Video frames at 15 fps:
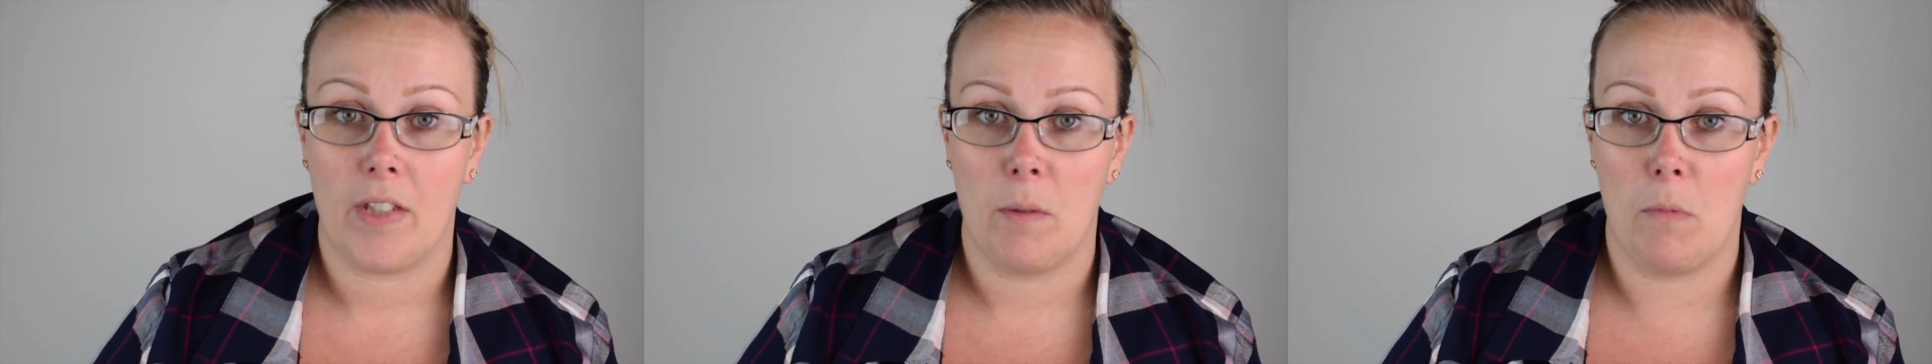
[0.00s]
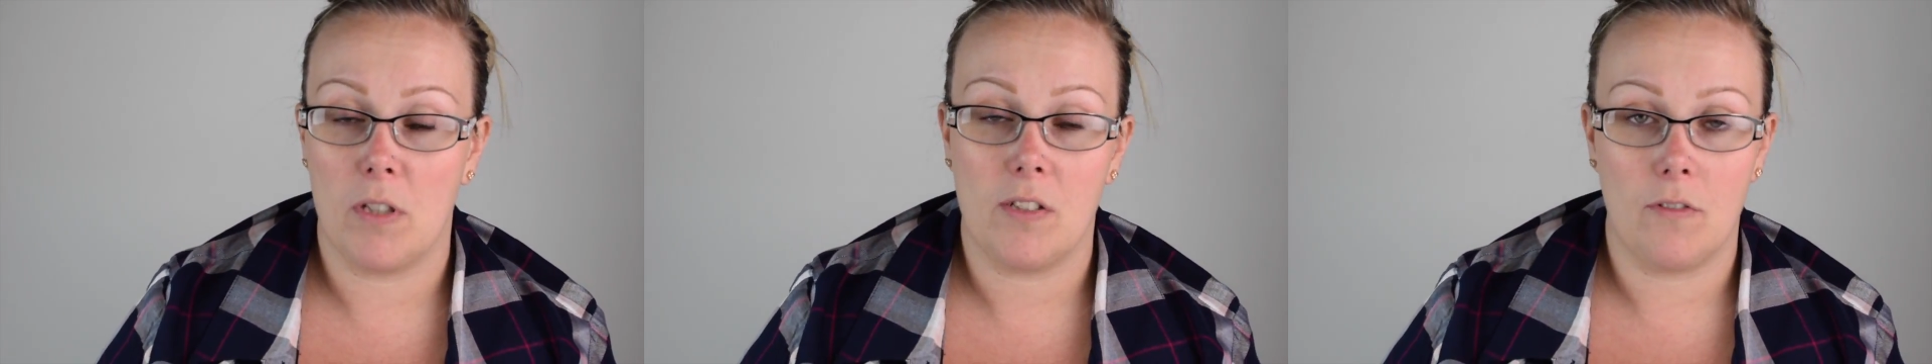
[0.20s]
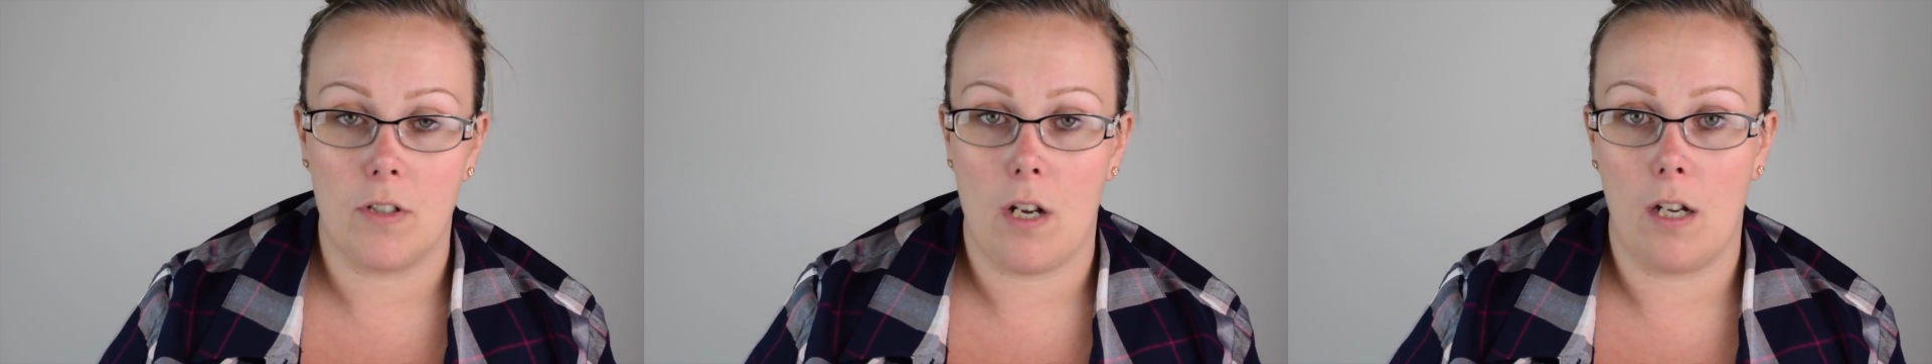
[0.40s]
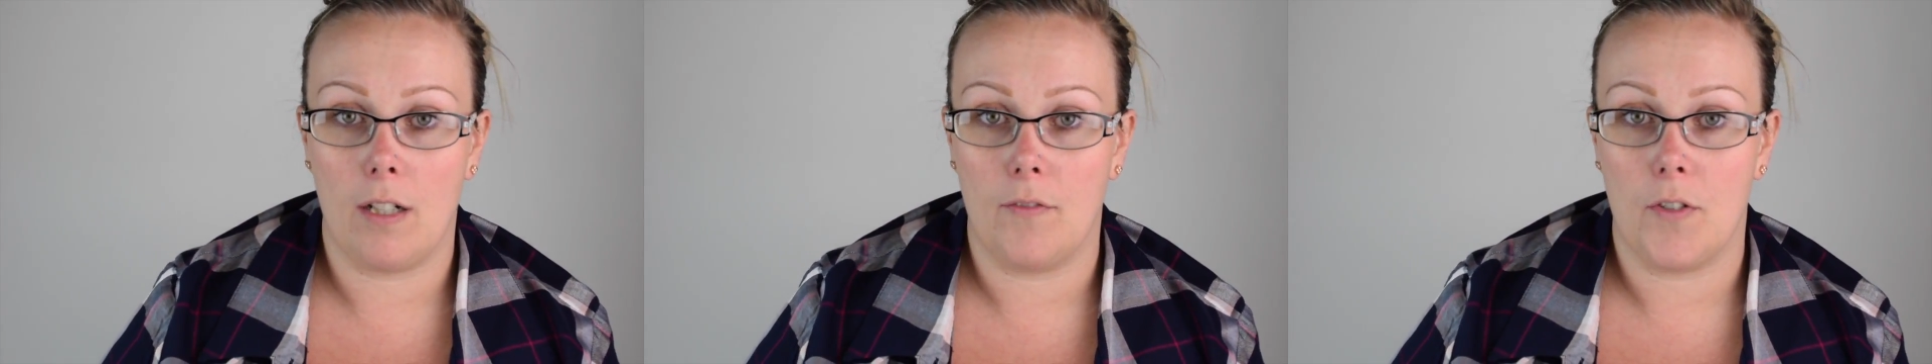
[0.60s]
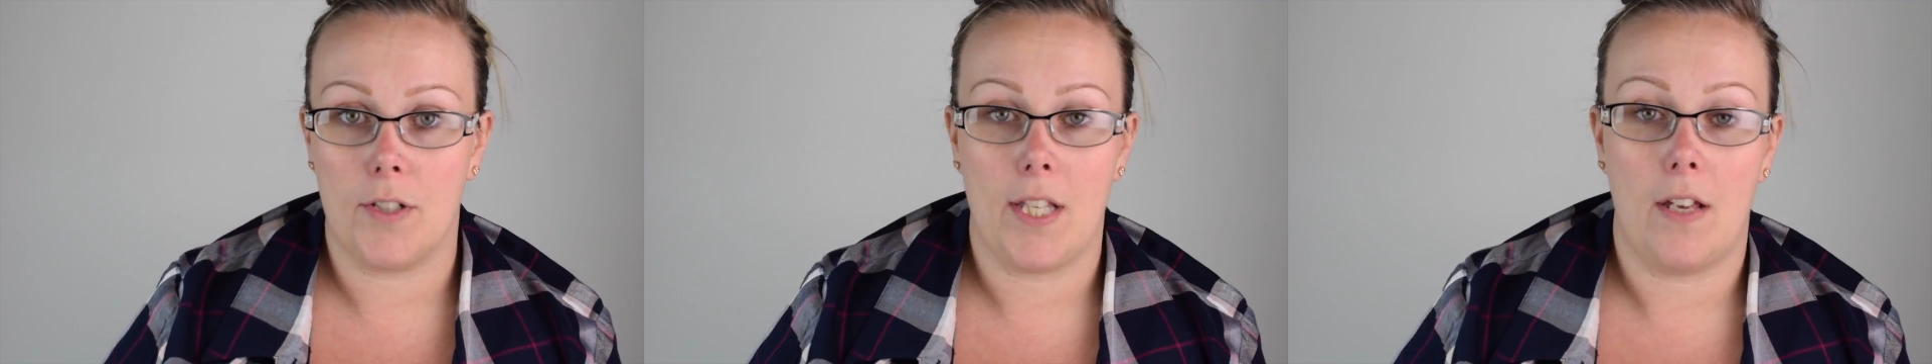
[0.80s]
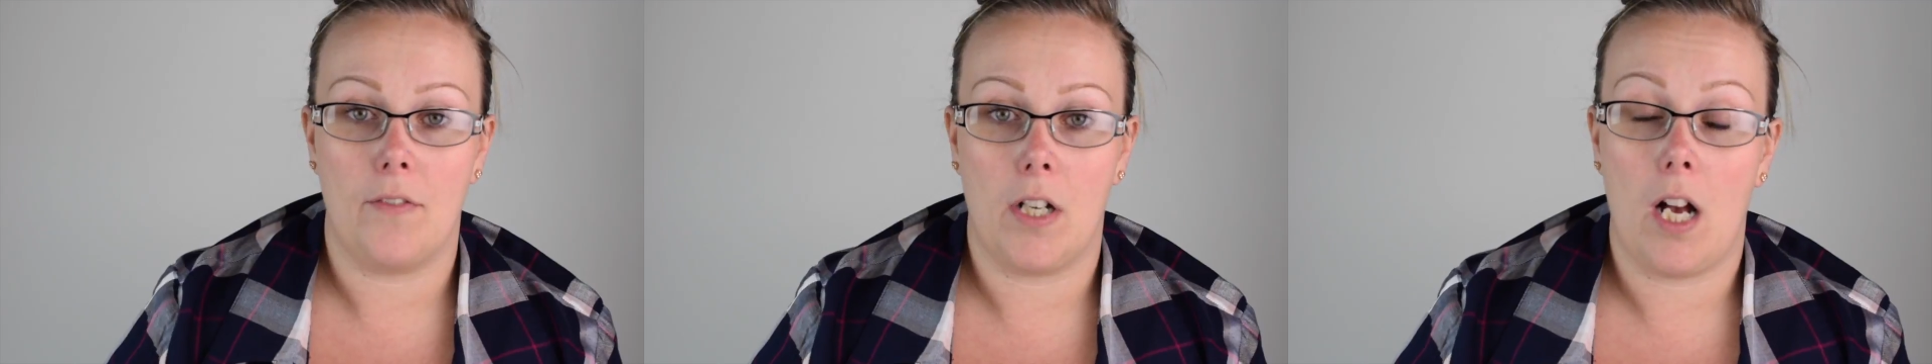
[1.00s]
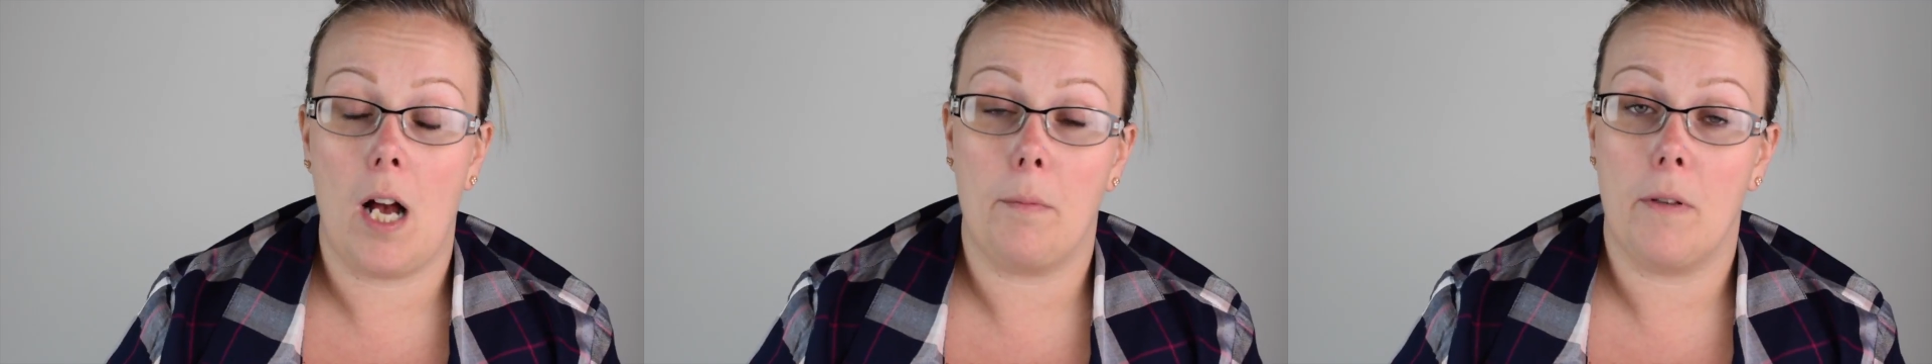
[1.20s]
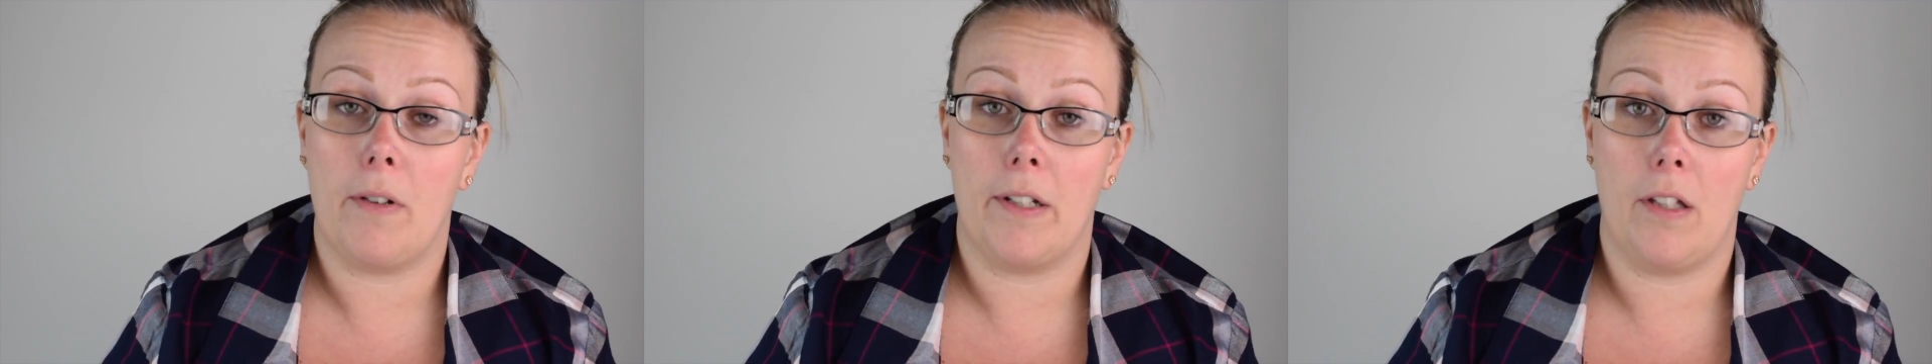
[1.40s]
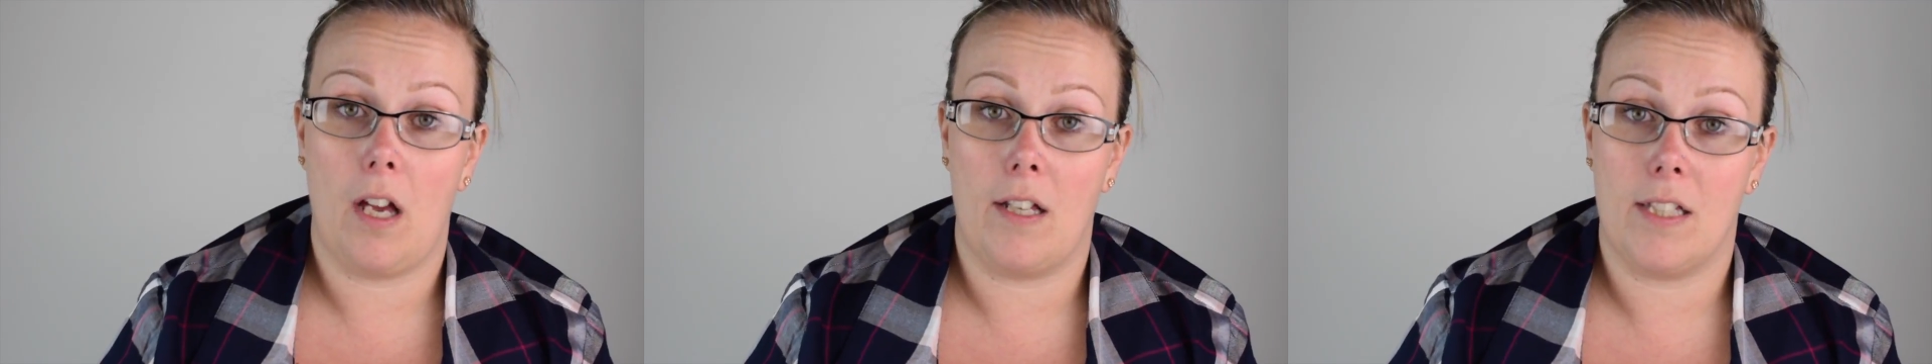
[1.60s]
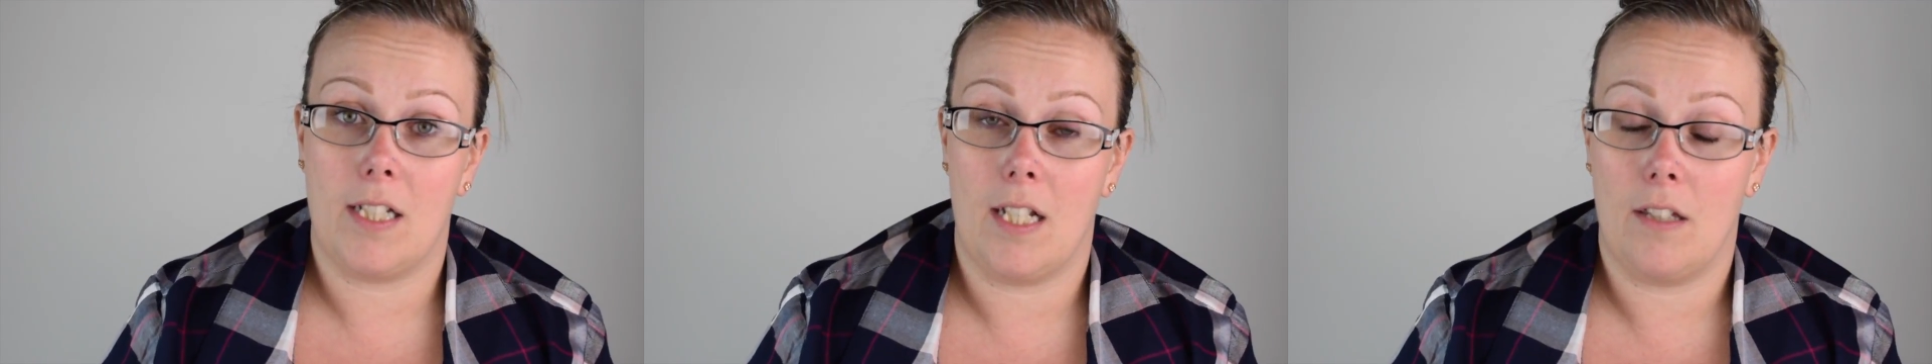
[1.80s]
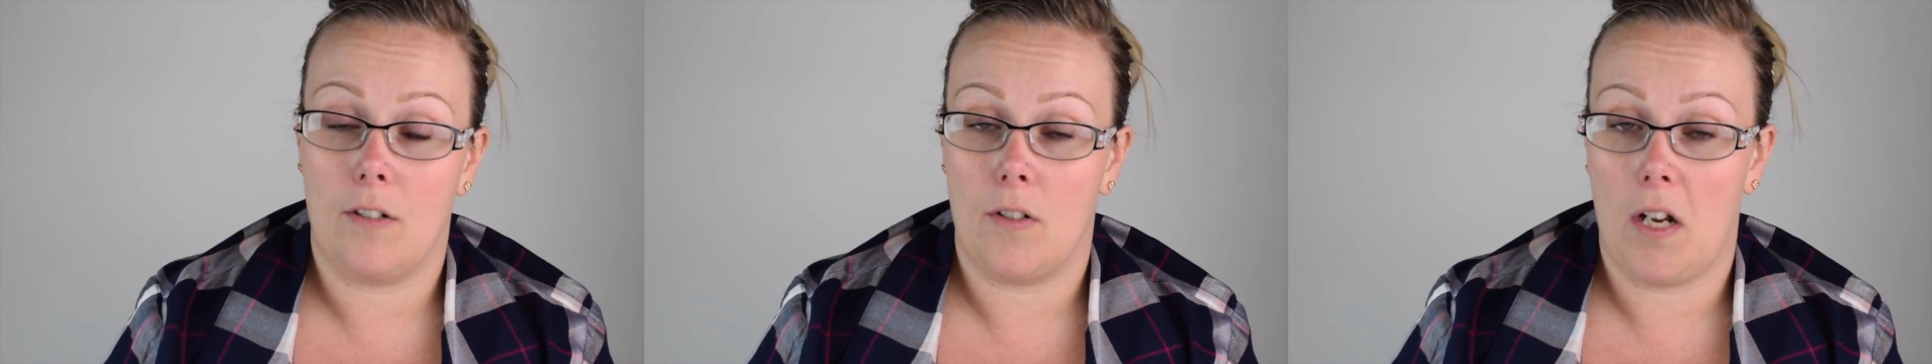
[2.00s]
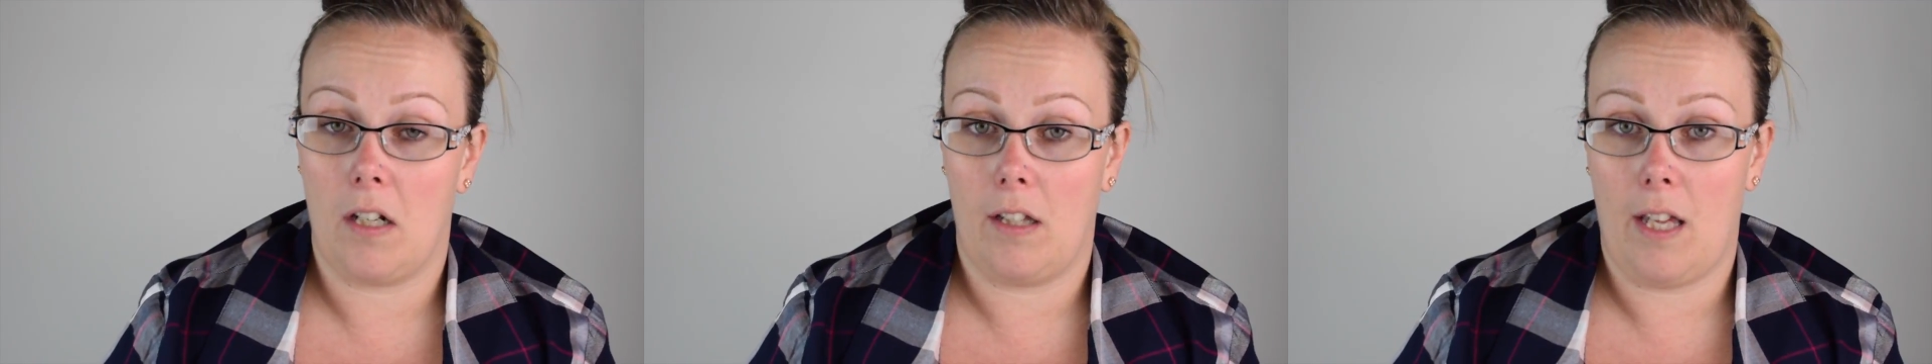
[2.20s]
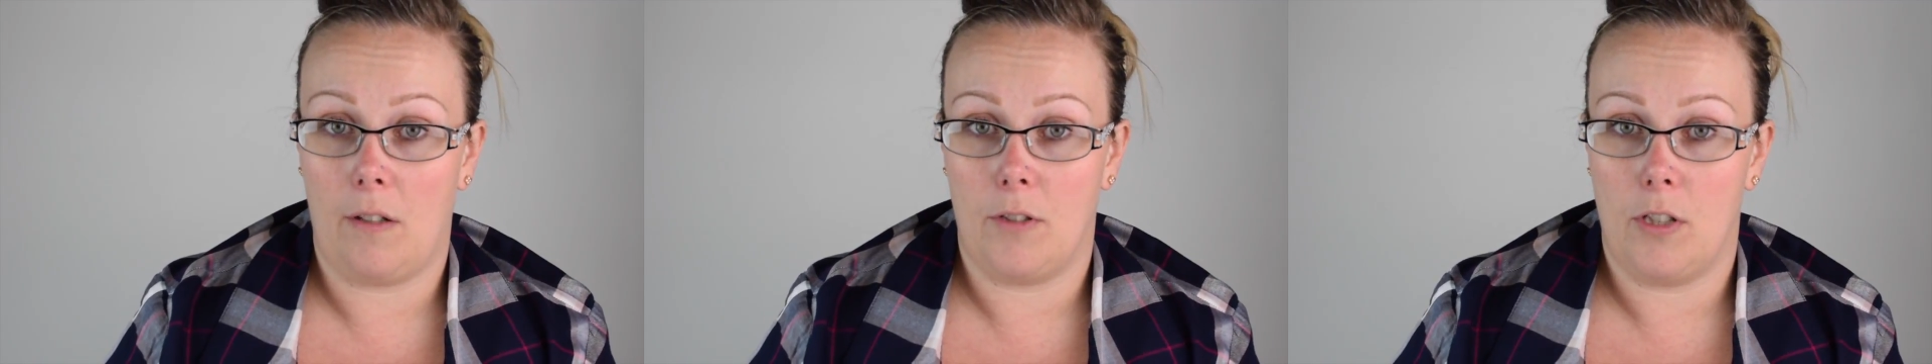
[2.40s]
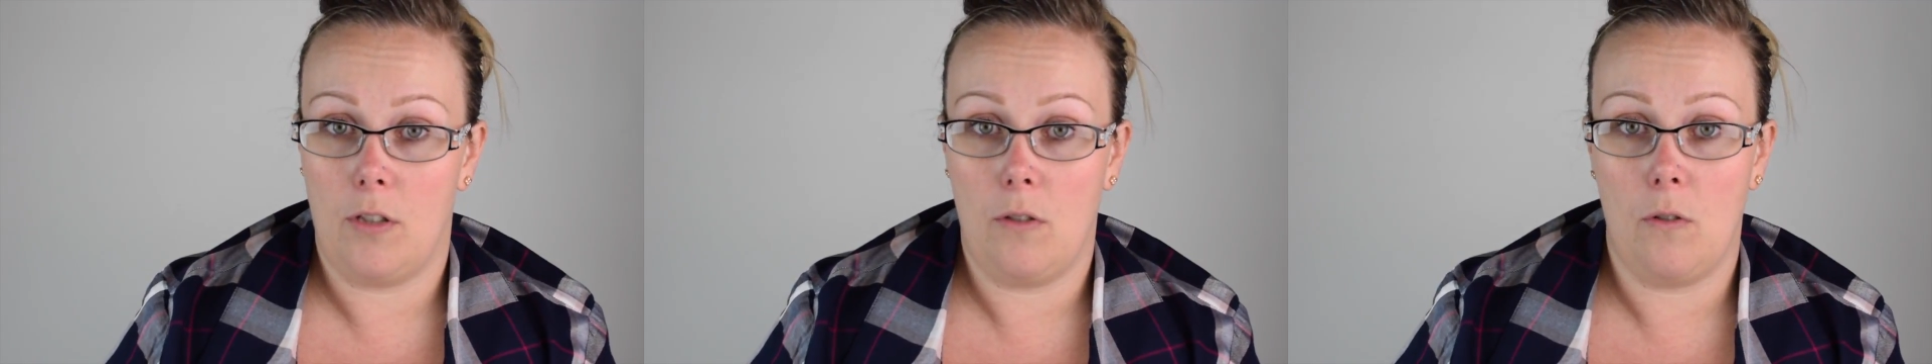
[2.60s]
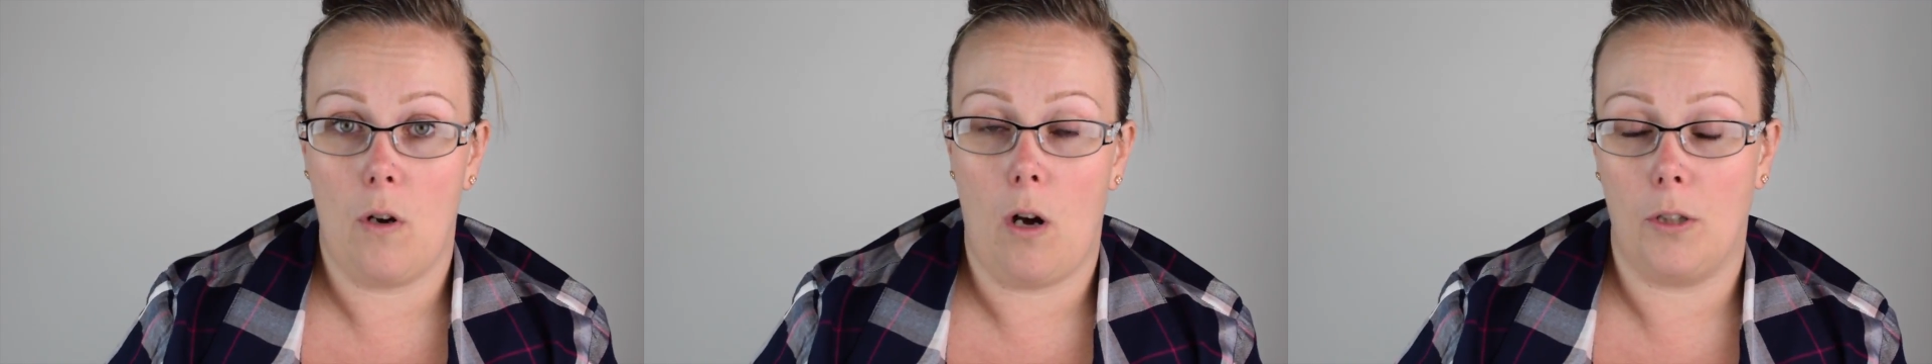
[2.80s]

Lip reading: Most photographers have a copyright law stating they're not allowed to